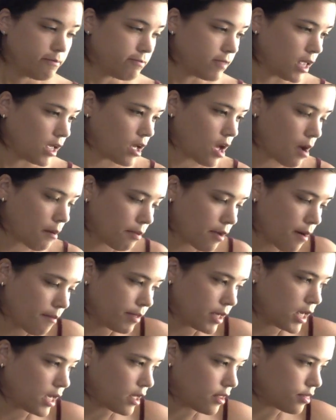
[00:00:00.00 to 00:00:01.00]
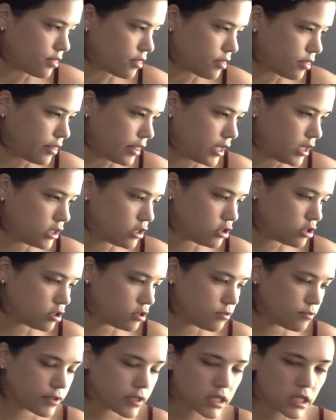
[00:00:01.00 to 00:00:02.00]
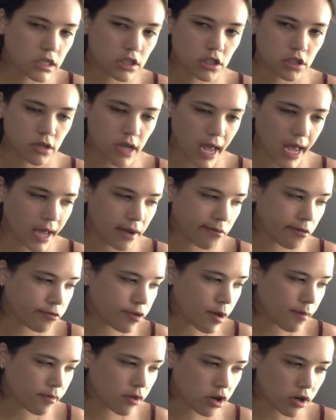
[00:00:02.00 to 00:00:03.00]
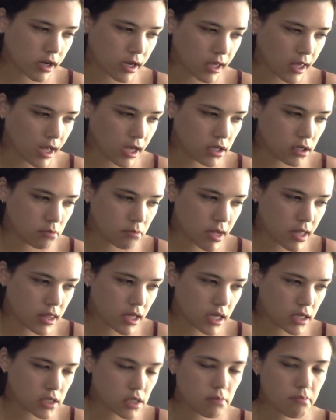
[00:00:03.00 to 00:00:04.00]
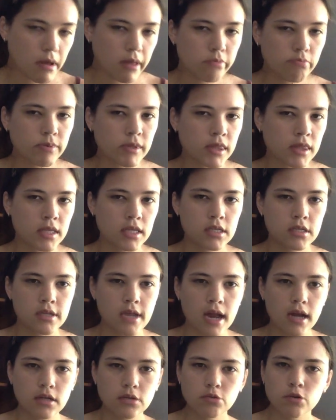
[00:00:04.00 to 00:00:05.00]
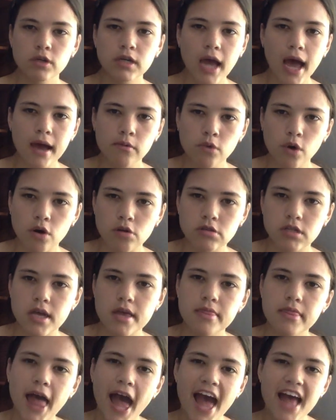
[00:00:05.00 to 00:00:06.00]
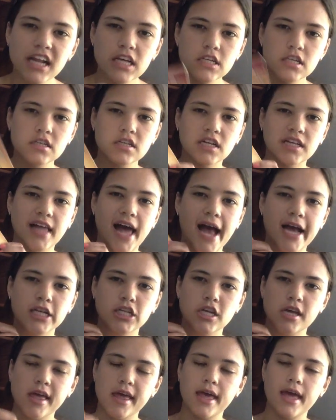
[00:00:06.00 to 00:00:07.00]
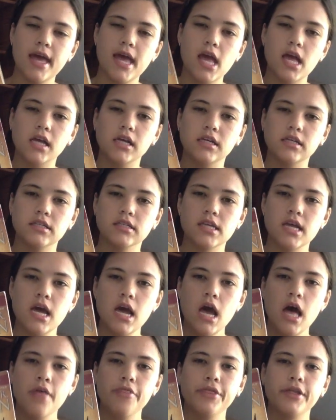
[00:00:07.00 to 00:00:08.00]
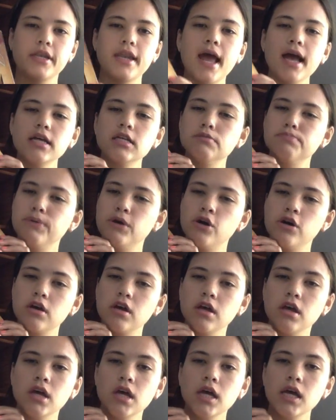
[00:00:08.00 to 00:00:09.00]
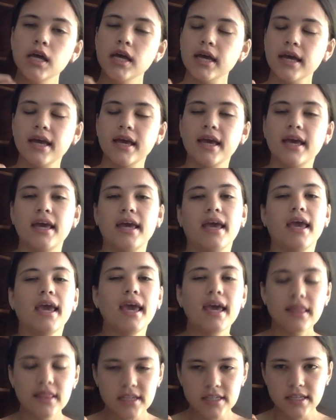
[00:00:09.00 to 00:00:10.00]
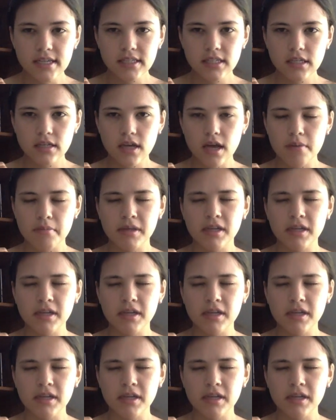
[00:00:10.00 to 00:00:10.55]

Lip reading: like, I'll probably get these 2 finished, Animal Farm Crooked Kingdom, by the end of the month, but this next one I won't, and that is Clash of Kings. The next book in the Six of